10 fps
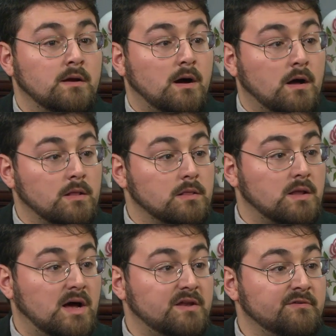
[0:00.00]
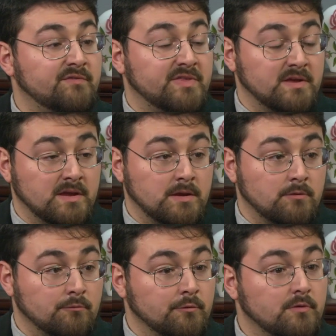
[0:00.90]
a lot of the
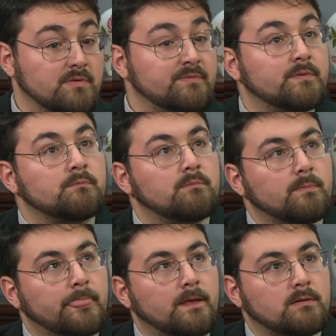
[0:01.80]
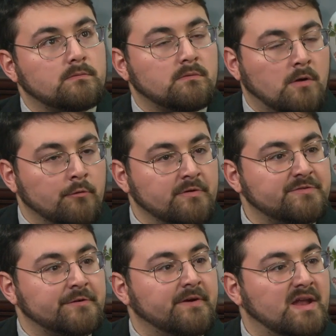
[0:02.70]

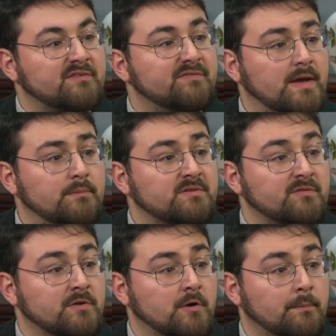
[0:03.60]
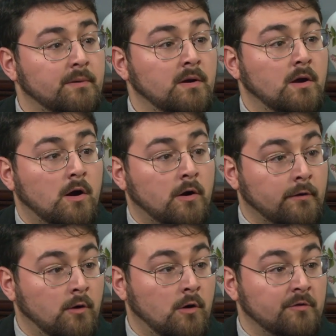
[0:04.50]
aristocratic families of Europe are
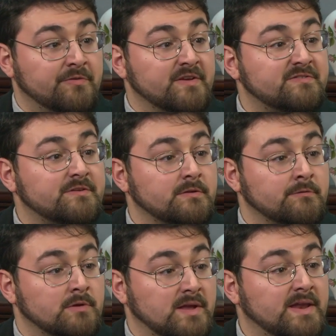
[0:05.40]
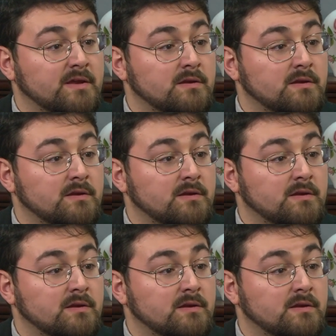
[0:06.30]
all distantly related.